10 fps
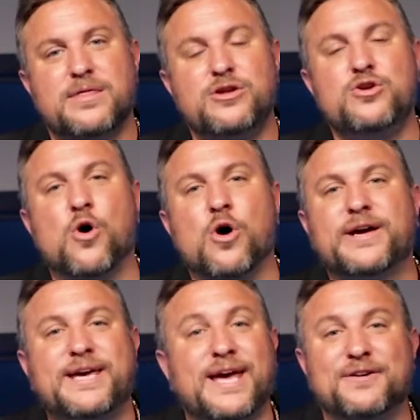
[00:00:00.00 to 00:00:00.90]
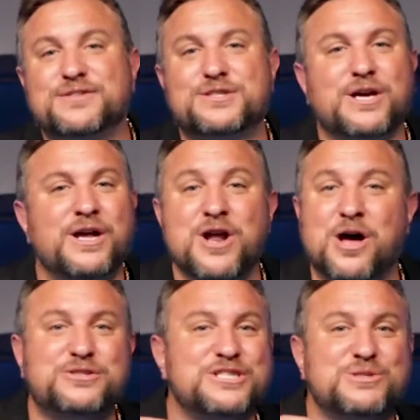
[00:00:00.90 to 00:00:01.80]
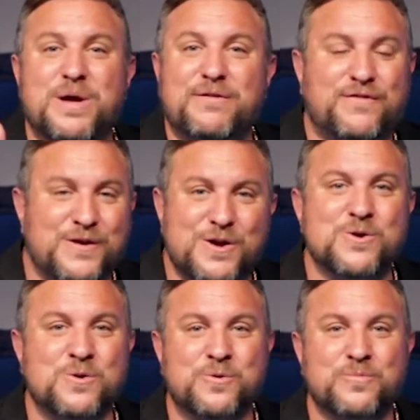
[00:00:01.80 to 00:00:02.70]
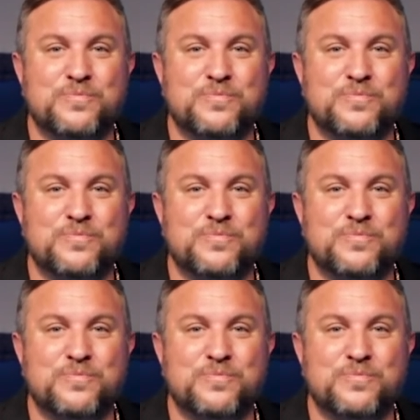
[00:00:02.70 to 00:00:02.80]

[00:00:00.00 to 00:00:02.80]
Your gifts are not just meant for you.